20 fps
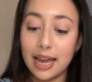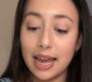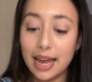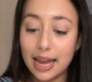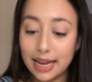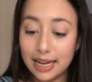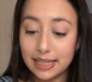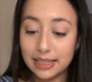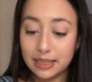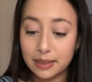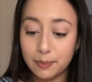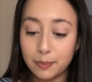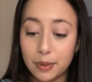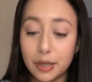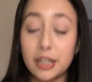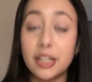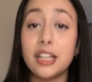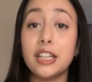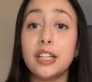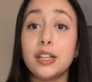hates but
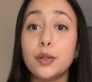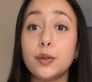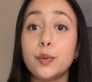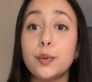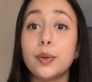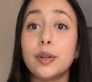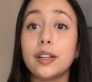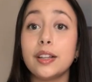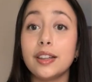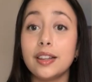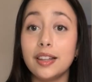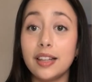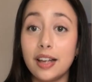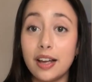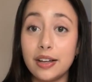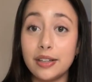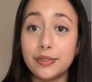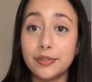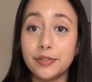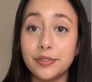you
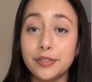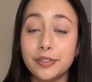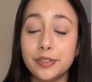love.